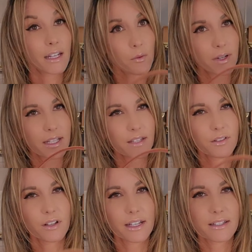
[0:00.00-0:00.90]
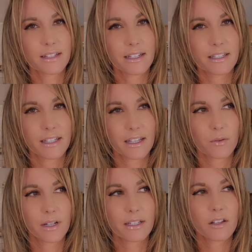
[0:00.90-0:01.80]
I want to give you guys an idea
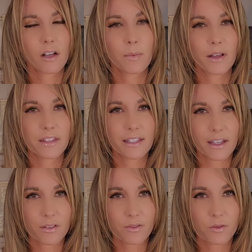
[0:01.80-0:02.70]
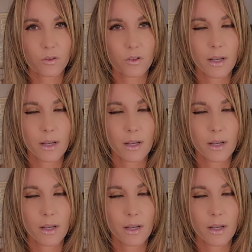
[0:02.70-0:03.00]
when I talk about the Neverfull.